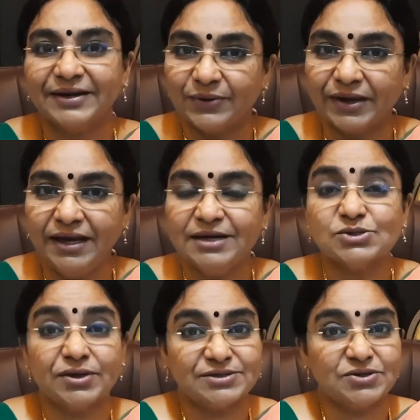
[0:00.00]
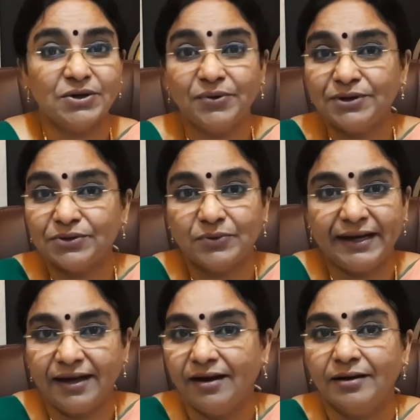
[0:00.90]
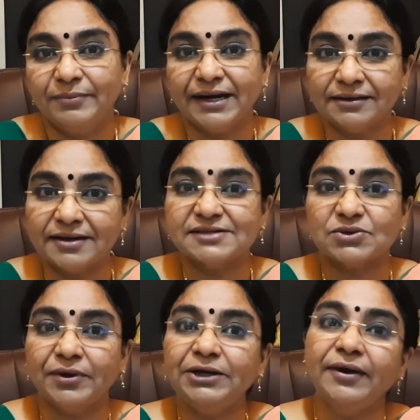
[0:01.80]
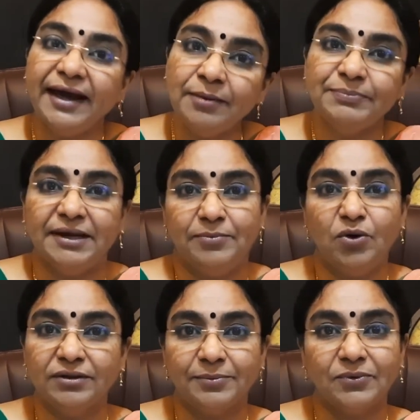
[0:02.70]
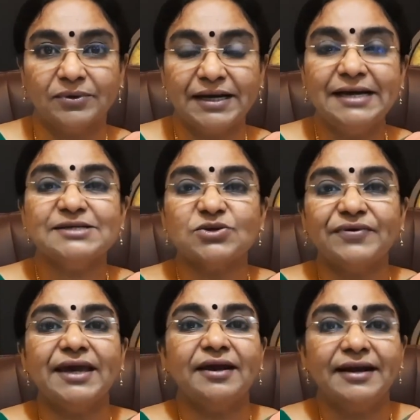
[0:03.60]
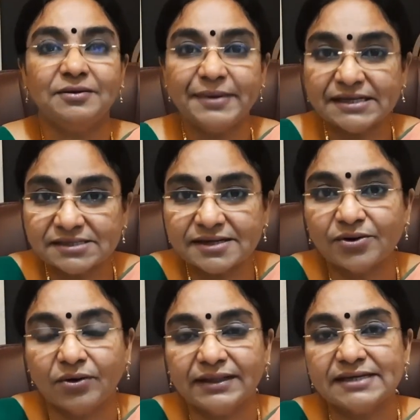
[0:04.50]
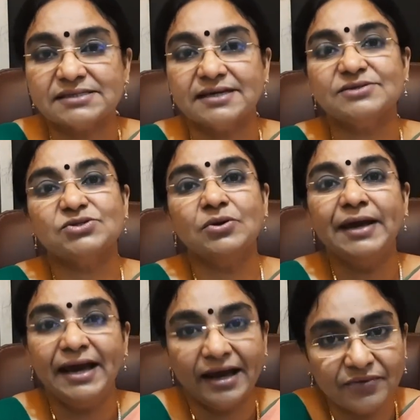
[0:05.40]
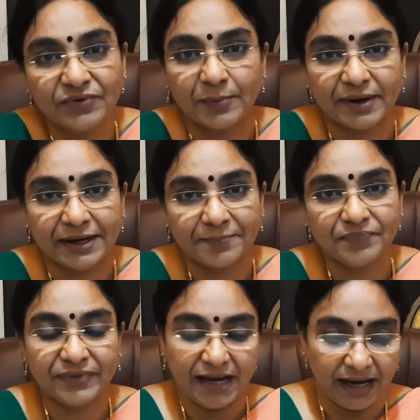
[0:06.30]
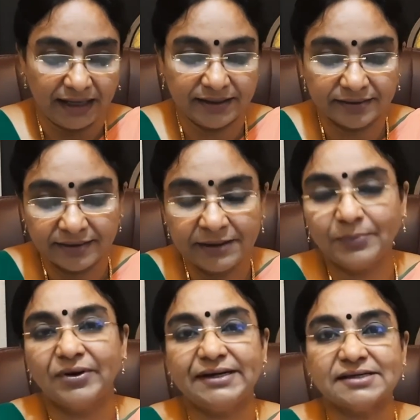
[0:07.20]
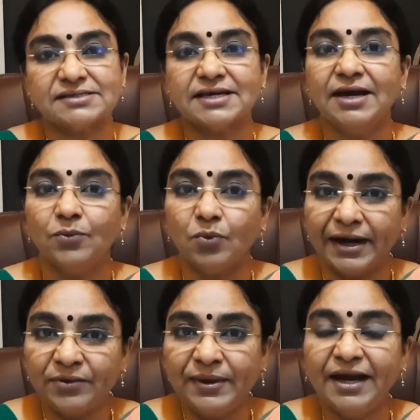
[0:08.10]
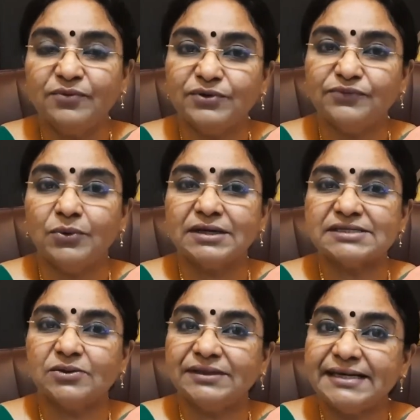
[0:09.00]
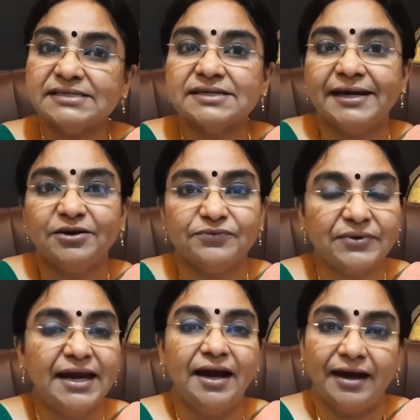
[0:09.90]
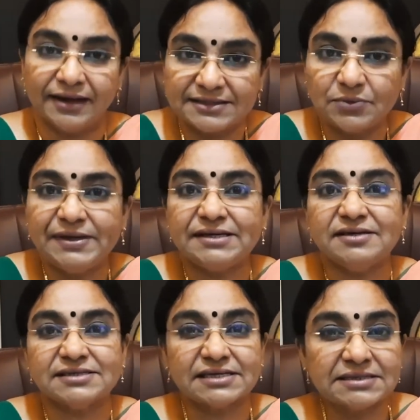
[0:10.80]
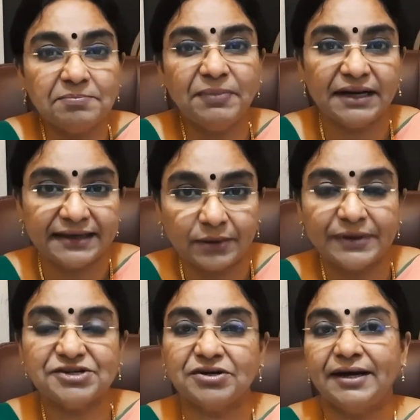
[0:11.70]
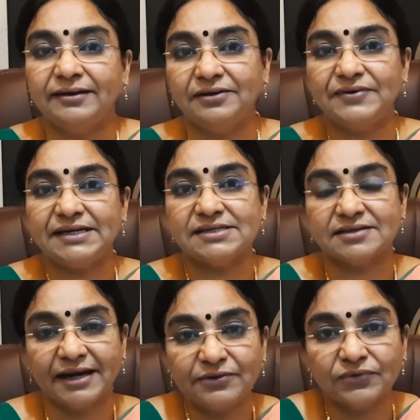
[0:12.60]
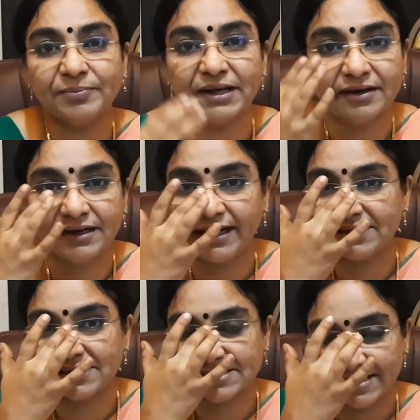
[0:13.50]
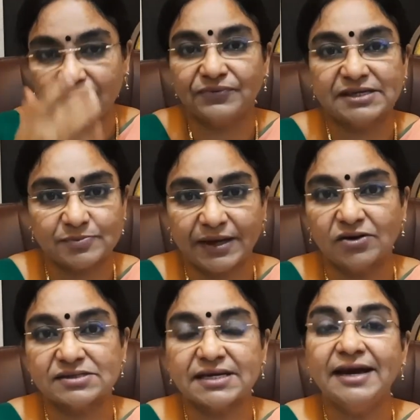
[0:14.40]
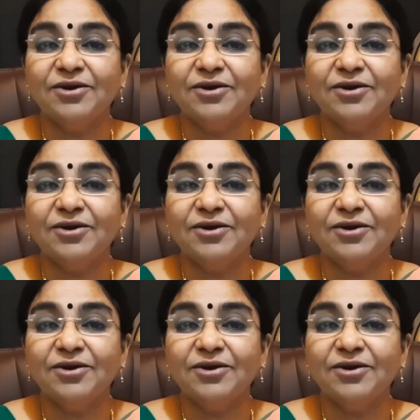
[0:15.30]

Okay, so it's not going to do any harm, rather it's going to help them all the more. So we can administer all these things to everybody. And the third point is why we have to focus on these kind of activities, simple intervention activities right from the early age itself, is because